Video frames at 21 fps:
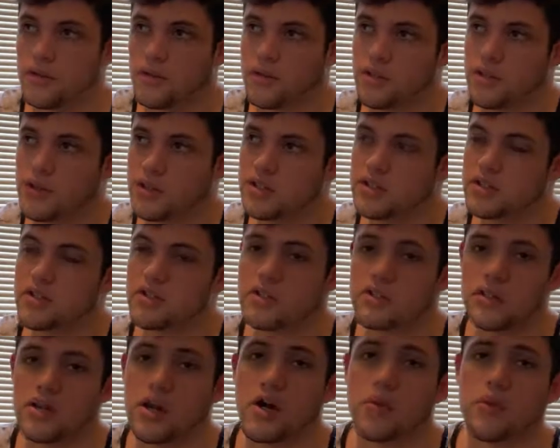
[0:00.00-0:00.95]

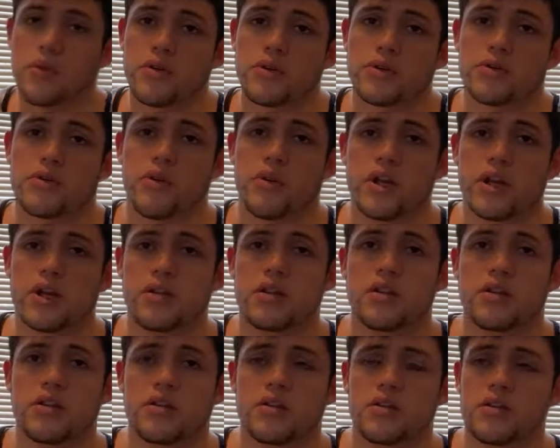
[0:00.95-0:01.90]
it's upper
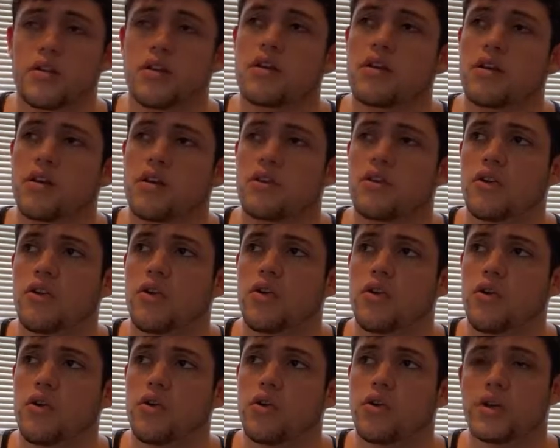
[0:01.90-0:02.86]
20s,
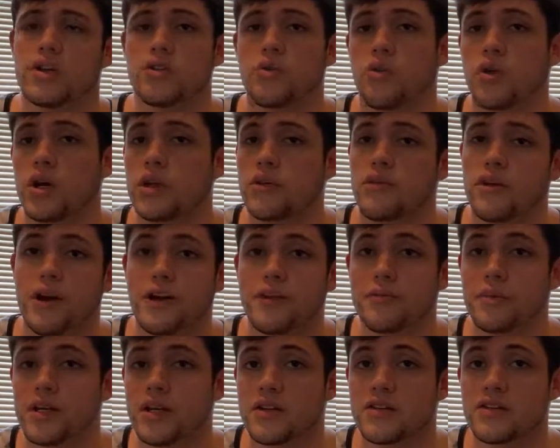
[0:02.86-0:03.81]
so like
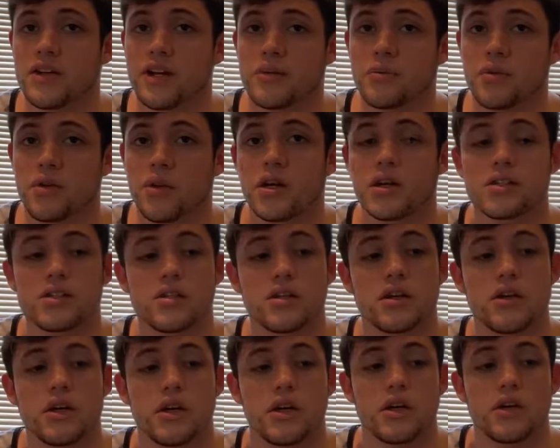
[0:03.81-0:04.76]
25 PSI plus.
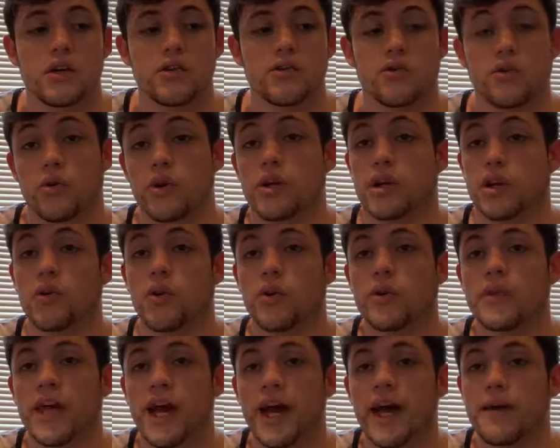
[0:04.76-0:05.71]
So it can
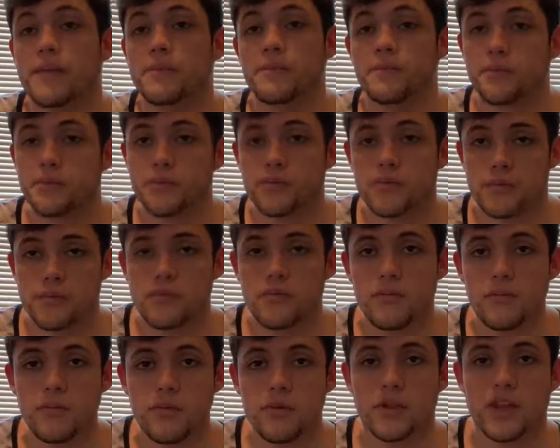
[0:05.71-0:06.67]
hold that.
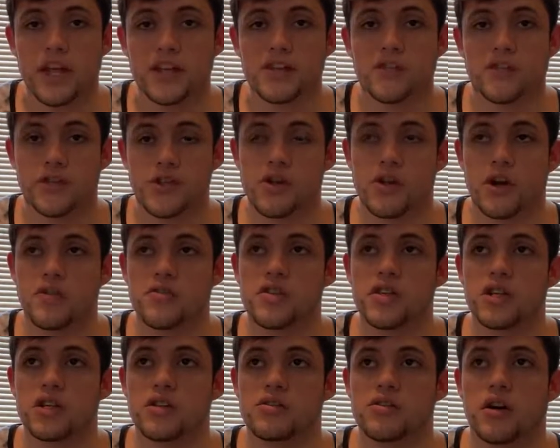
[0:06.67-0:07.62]
That's for sure. I've
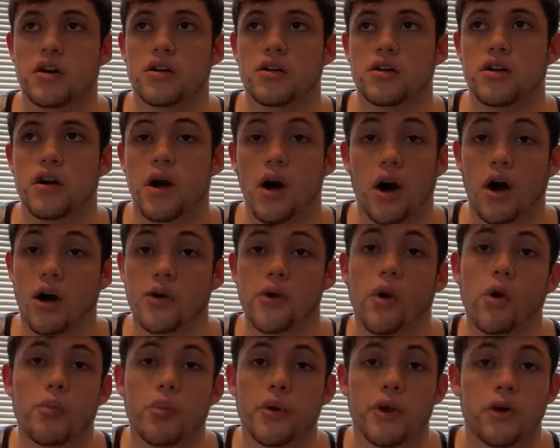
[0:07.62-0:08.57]
seen it done
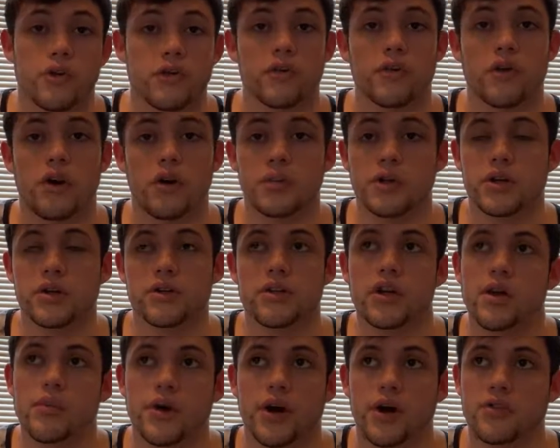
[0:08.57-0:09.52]
unopened. So, I mean, you're
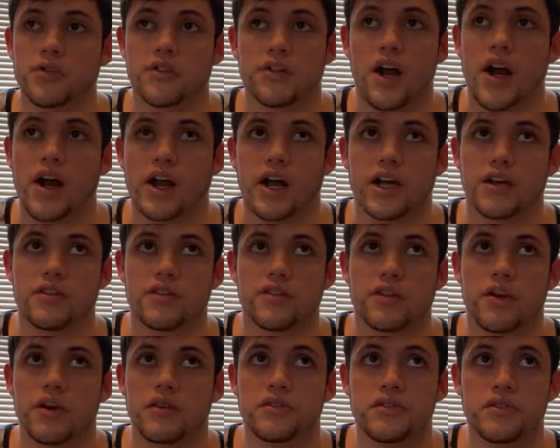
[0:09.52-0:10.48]
talking about stock head
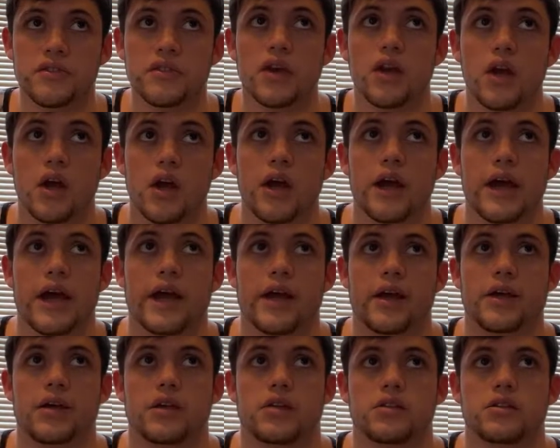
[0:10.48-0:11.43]
studs
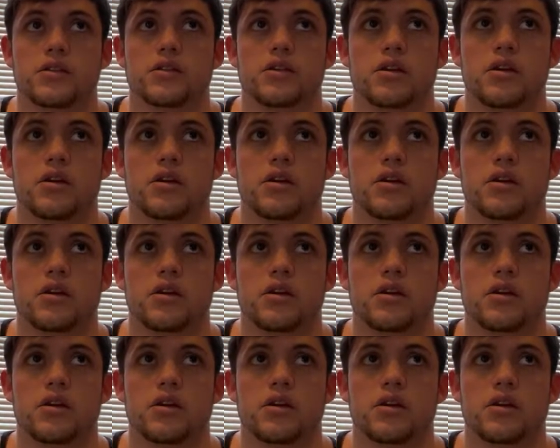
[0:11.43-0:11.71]
and